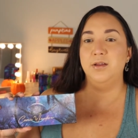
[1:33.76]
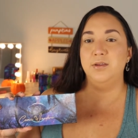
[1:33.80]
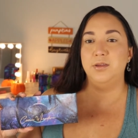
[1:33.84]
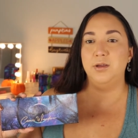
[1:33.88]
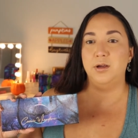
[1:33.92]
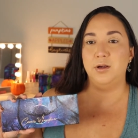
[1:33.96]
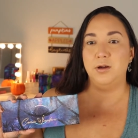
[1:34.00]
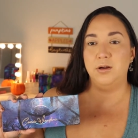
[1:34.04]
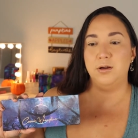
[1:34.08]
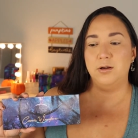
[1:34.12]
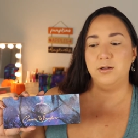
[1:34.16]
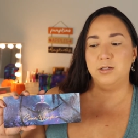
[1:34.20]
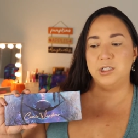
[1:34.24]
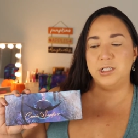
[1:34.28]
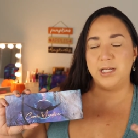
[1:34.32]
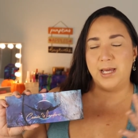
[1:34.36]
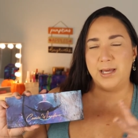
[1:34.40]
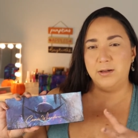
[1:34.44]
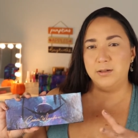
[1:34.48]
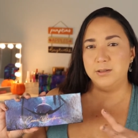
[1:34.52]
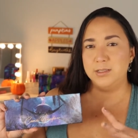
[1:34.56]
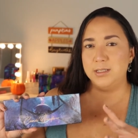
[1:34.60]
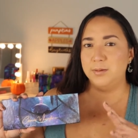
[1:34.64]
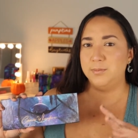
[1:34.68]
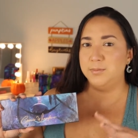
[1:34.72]
Their
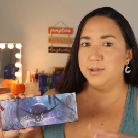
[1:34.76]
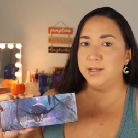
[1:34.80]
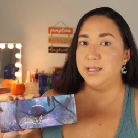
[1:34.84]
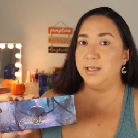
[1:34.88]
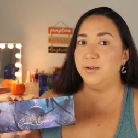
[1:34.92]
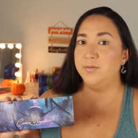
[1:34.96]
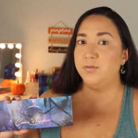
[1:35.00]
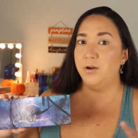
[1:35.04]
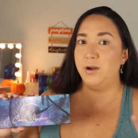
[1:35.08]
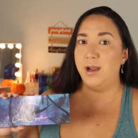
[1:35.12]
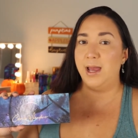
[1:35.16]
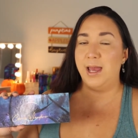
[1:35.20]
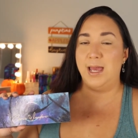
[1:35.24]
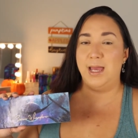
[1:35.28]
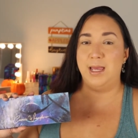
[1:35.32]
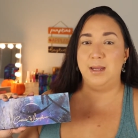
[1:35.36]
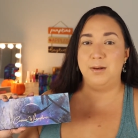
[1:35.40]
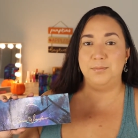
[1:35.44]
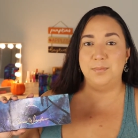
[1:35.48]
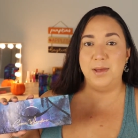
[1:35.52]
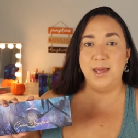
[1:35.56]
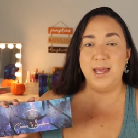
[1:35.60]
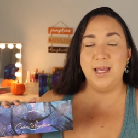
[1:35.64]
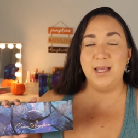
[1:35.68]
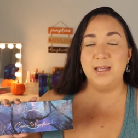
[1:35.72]
shadows, I believe, are
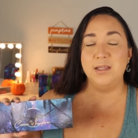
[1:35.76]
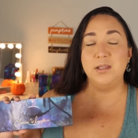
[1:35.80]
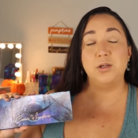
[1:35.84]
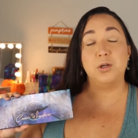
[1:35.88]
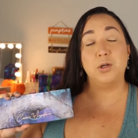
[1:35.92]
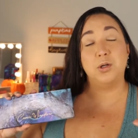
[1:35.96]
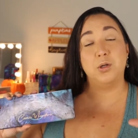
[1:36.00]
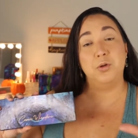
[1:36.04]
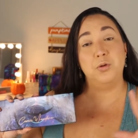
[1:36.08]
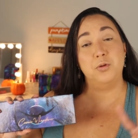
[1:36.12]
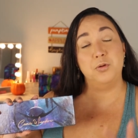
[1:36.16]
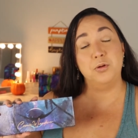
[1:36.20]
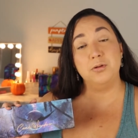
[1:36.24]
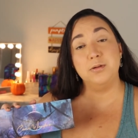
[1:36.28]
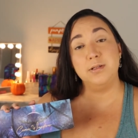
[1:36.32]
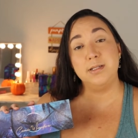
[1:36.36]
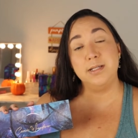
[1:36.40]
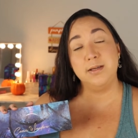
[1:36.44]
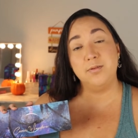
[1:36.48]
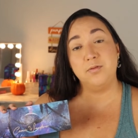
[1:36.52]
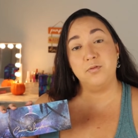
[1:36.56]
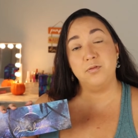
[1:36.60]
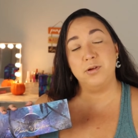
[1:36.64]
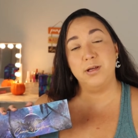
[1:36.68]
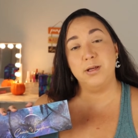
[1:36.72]
handmade. They're a
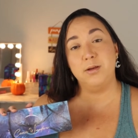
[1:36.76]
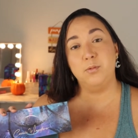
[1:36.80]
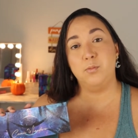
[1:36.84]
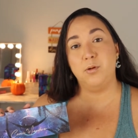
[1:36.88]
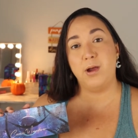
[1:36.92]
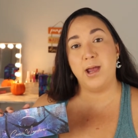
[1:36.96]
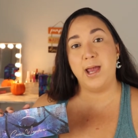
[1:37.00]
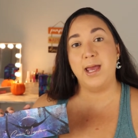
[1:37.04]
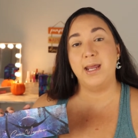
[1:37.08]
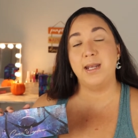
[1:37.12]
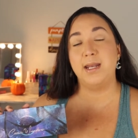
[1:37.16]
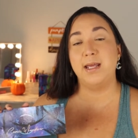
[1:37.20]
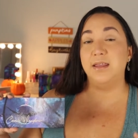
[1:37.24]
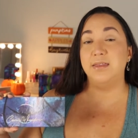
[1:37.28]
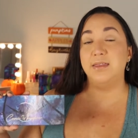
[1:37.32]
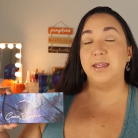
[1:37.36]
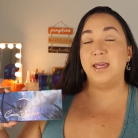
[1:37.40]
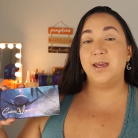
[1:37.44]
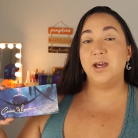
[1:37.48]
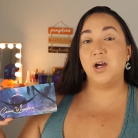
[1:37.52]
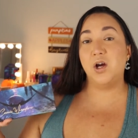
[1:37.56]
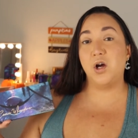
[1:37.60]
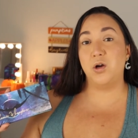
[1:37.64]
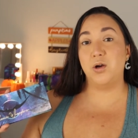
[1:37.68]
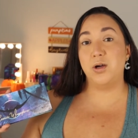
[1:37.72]
cruelty-free brand, and they
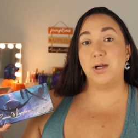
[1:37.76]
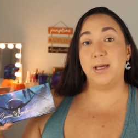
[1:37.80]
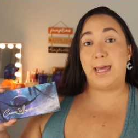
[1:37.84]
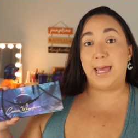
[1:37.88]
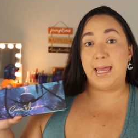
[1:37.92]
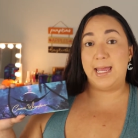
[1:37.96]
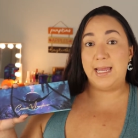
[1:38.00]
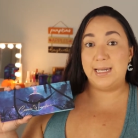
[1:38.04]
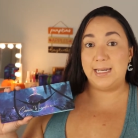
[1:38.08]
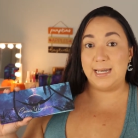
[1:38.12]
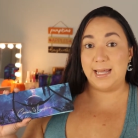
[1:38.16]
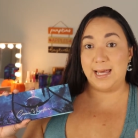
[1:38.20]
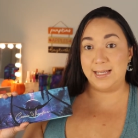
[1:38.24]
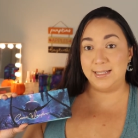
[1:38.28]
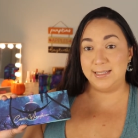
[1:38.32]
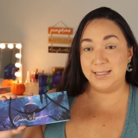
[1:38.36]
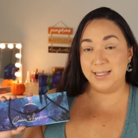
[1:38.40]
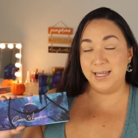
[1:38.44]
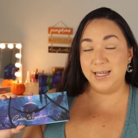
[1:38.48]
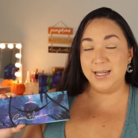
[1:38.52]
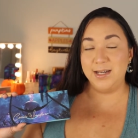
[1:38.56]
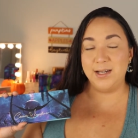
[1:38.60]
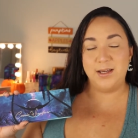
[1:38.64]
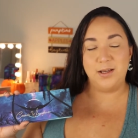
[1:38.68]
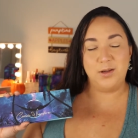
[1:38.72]
they are a
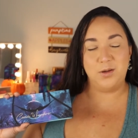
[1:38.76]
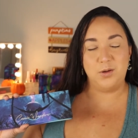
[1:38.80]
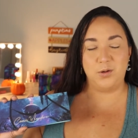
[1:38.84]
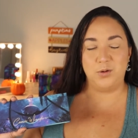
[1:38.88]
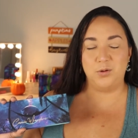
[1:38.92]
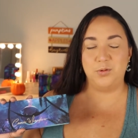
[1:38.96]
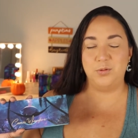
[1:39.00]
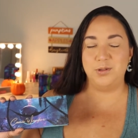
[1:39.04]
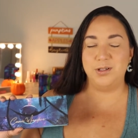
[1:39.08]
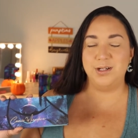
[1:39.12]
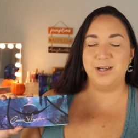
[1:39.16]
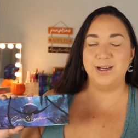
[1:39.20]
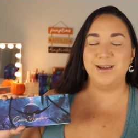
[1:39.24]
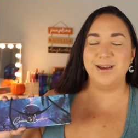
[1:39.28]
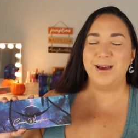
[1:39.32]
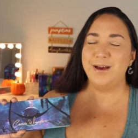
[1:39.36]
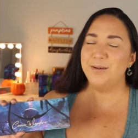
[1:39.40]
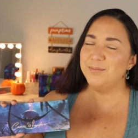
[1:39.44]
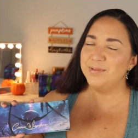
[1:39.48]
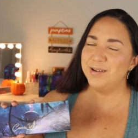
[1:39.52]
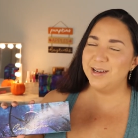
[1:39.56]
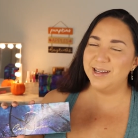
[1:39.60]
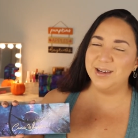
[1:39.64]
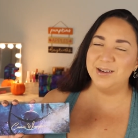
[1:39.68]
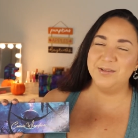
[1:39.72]
Latina owned
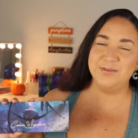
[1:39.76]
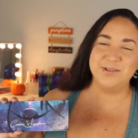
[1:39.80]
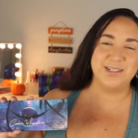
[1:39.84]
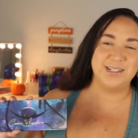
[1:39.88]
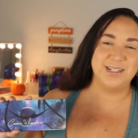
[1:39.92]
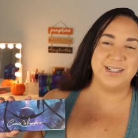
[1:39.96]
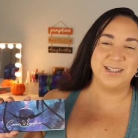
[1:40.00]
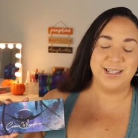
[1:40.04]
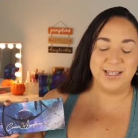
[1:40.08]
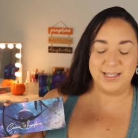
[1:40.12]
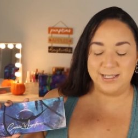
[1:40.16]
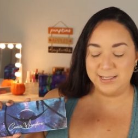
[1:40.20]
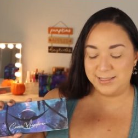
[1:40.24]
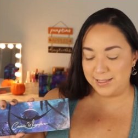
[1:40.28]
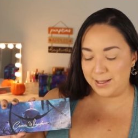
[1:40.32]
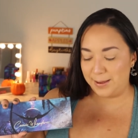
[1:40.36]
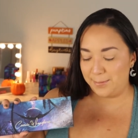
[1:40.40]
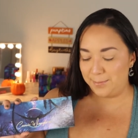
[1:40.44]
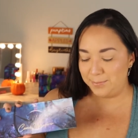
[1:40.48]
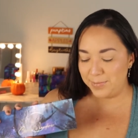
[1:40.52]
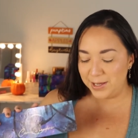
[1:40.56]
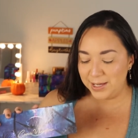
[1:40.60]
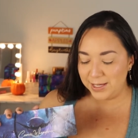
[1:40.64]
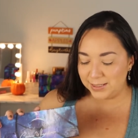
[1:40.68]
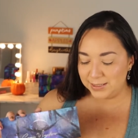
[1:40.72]
company, which I think is
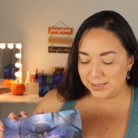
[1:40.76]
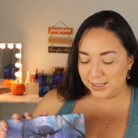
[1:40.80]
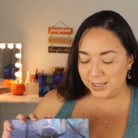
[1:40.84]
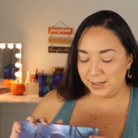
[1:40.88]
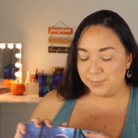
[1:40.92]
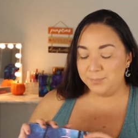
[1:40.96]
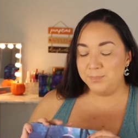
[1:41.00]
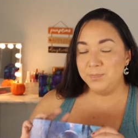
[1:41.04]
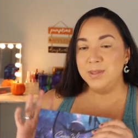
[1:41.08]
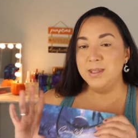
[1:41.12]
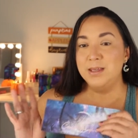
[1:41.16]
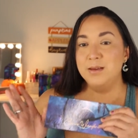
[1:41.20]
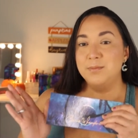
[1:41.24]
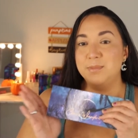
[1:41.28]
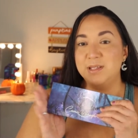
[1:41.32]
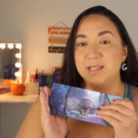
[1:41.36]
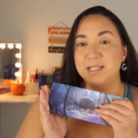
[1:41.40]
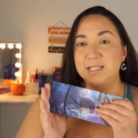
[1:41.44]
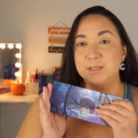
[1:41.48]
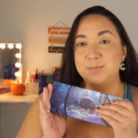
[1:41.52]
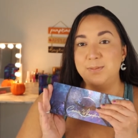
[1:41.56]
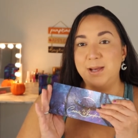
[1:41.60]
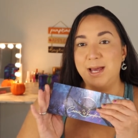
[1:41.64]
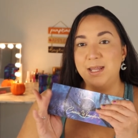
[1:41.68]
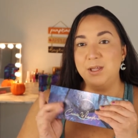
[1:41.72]
amazing. But
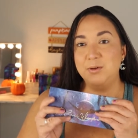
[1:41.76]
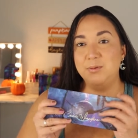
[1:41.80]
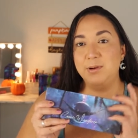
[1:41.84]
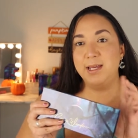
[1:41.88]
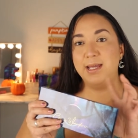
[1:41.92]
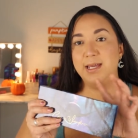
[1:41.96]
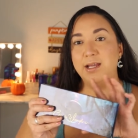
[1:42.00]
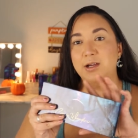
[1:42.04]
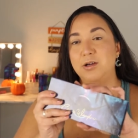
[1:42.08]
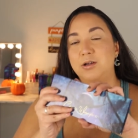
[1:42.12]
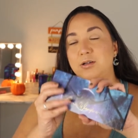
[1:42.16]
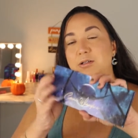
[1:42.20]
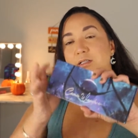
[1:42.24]
this palette right here